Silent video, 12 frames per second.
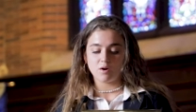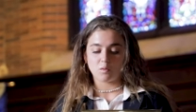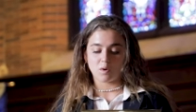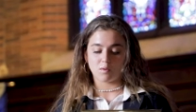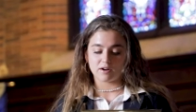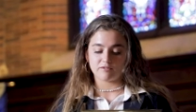
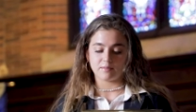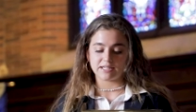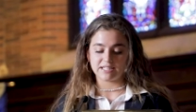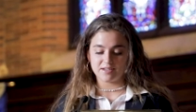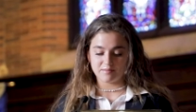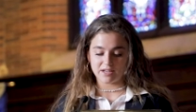where one of my
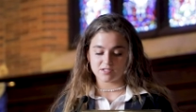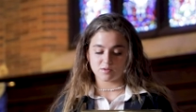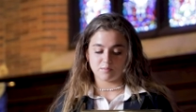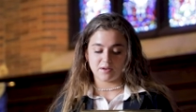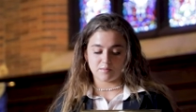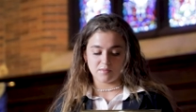teammates
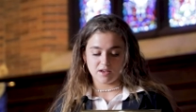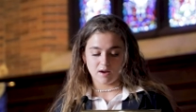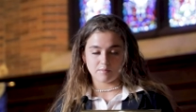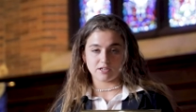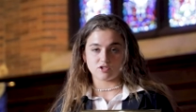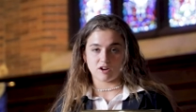would pick me
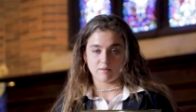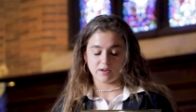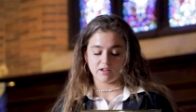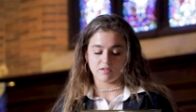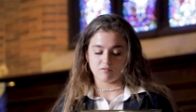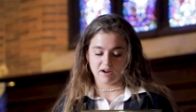up and drive me
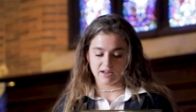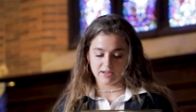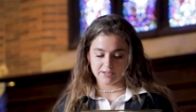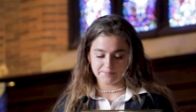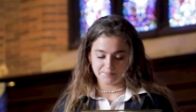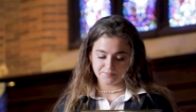to the rink.